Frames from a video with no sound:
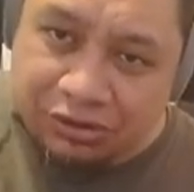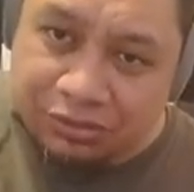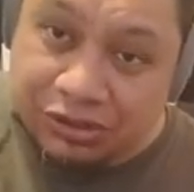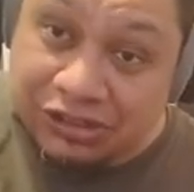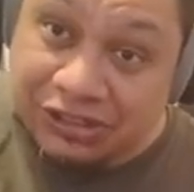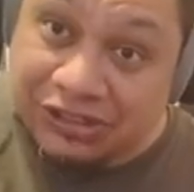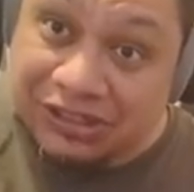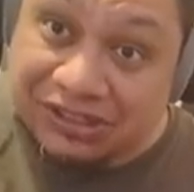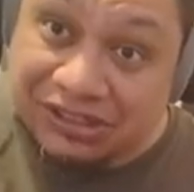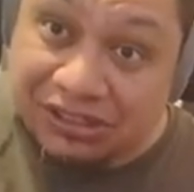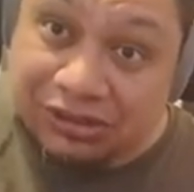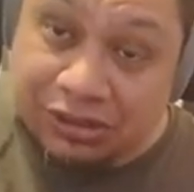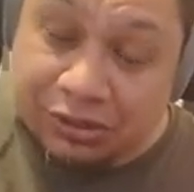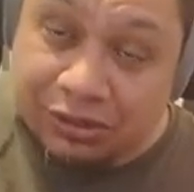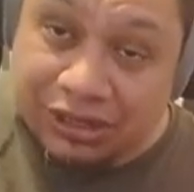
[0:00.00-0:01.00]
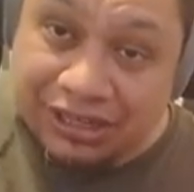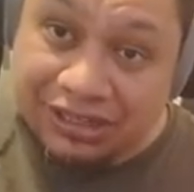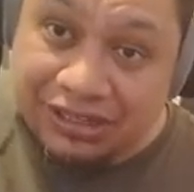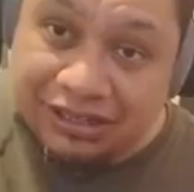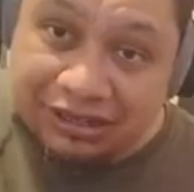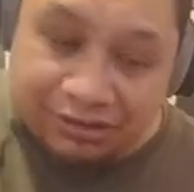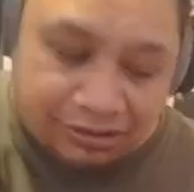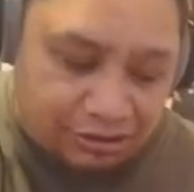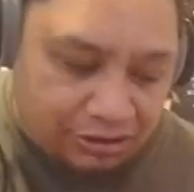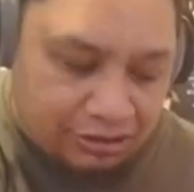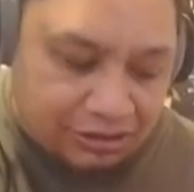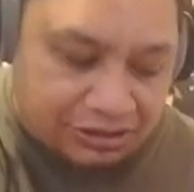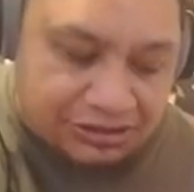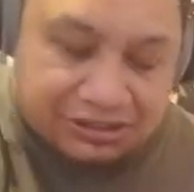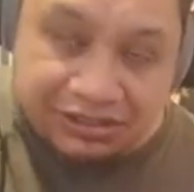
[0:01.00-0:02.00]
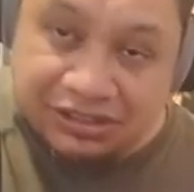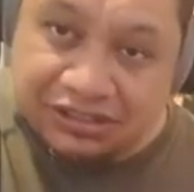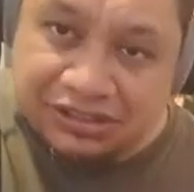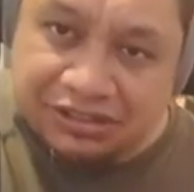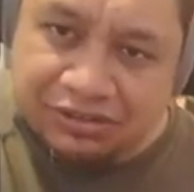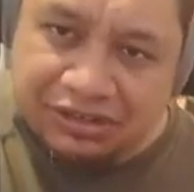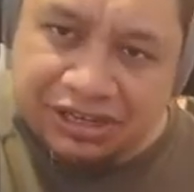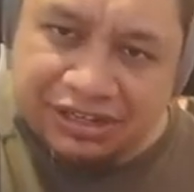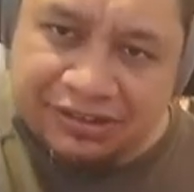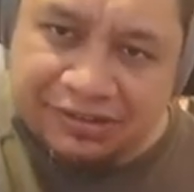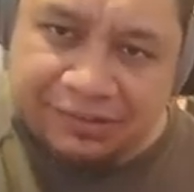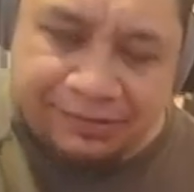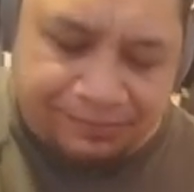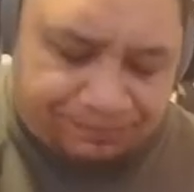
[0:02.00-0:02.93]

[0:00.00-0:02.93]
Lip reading: which is this low E. So this note here,